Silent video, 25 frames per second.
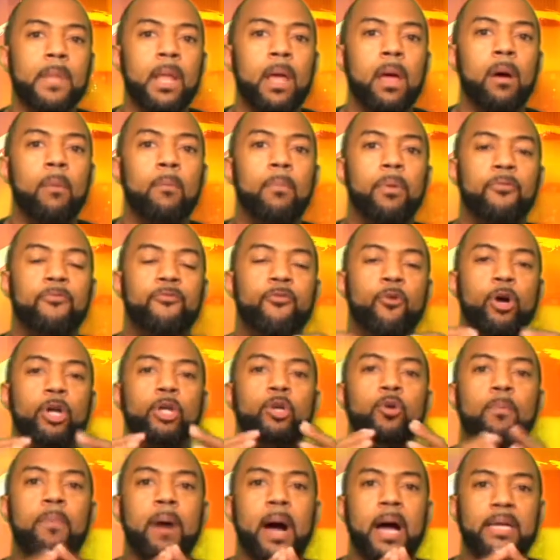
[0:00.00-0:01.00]
before
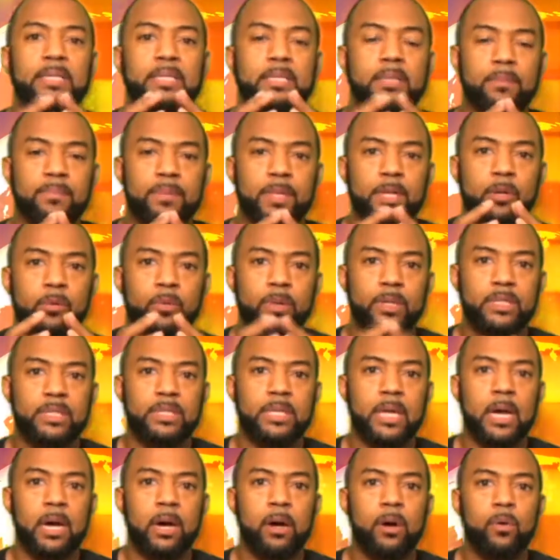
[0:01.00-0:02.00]
you buy something to
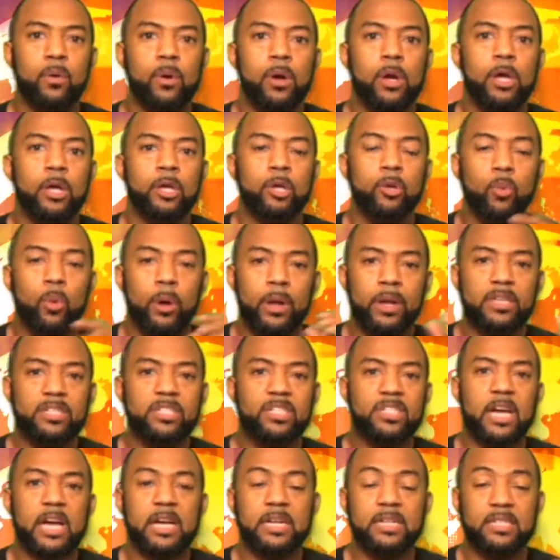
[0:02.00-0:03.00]
resell, you want to
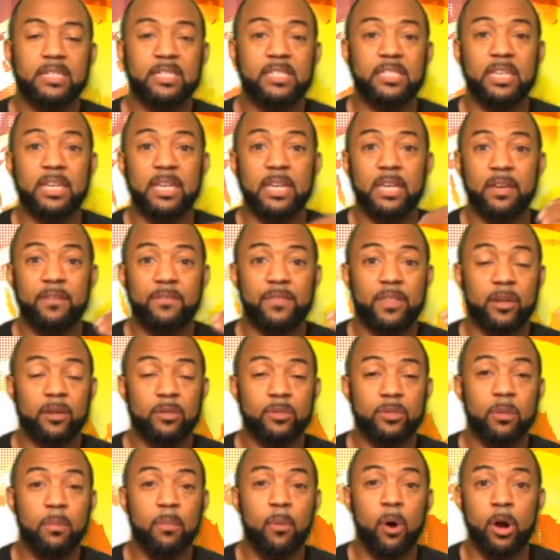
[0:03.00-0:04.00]
check to see if
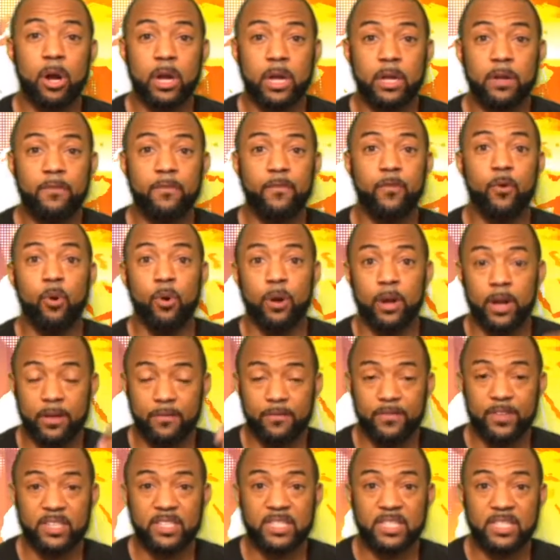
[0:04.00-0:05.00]
there's a market for it, if
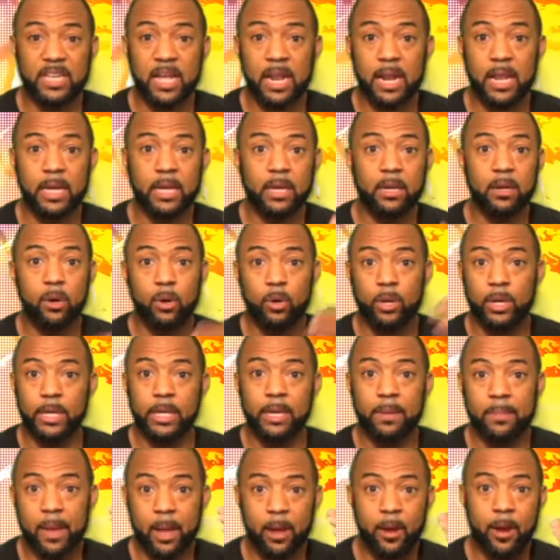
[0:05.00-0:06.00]
it's selling on
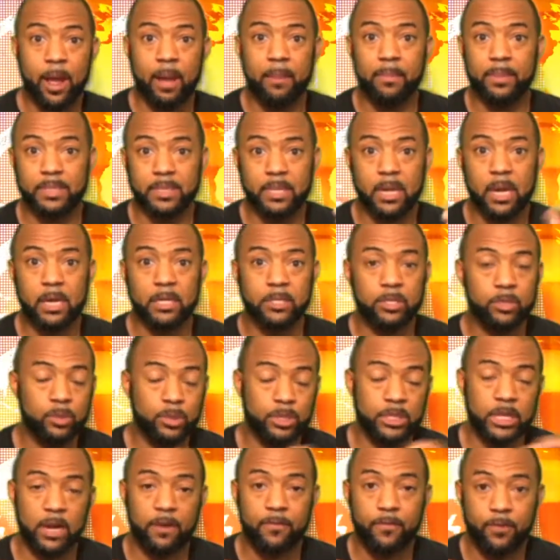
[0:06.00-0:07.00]
eBay or Amazon. So
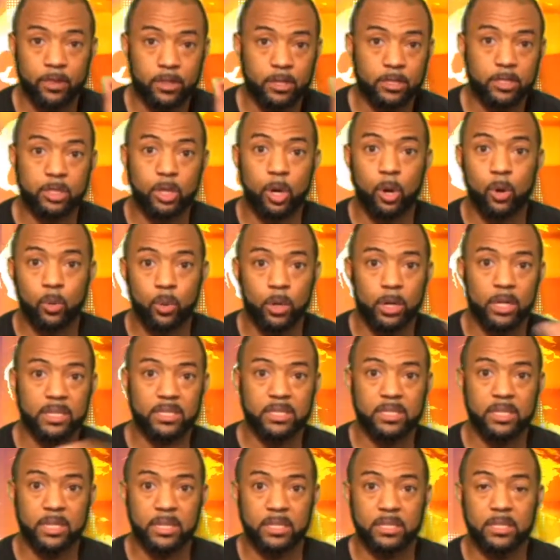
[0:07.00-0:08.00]
check for the sold
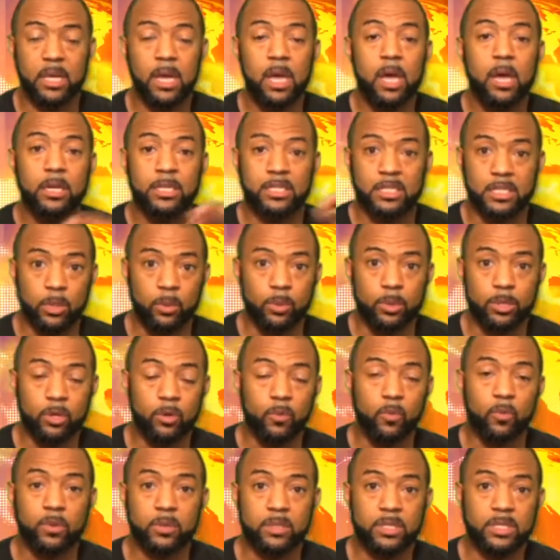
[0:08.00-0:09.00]
listings, see what
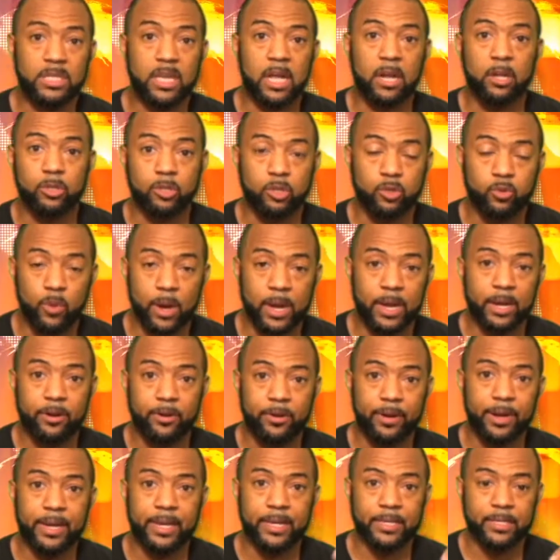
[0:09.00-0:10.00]
the seller's ranker
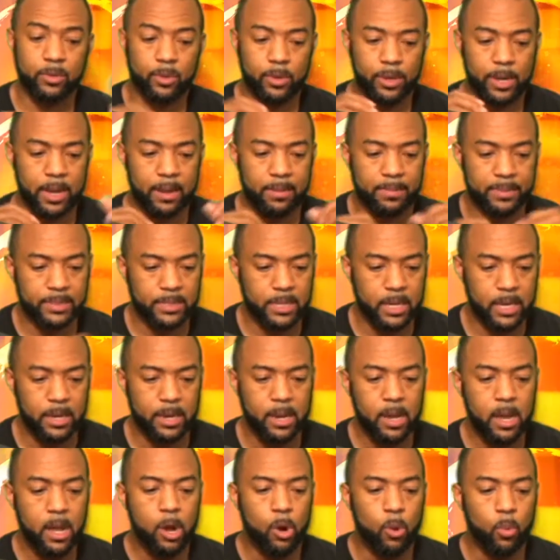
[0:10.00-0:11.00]
is on Amazon.
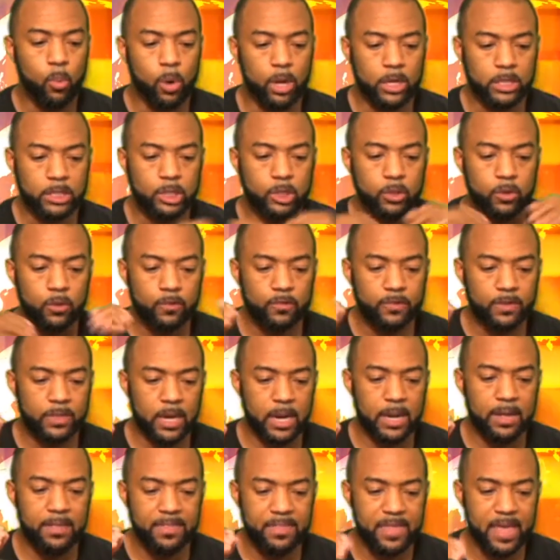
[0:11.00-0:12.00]
Once you've
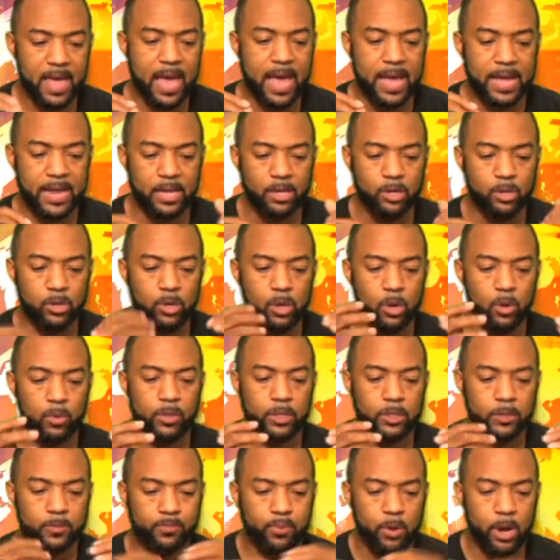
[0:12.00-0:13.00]
done that and you know
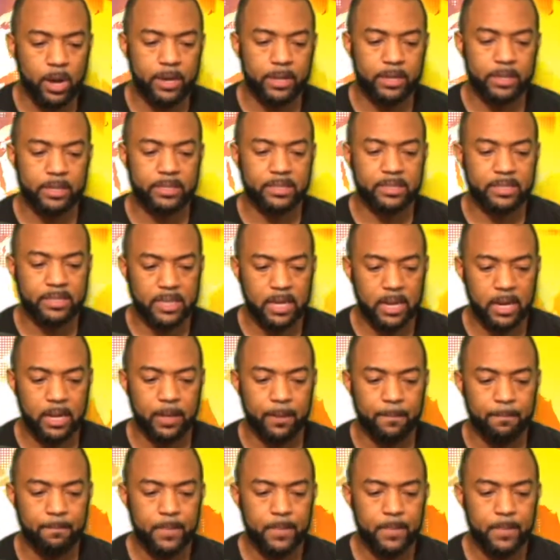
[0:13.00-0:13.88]
this product is selling,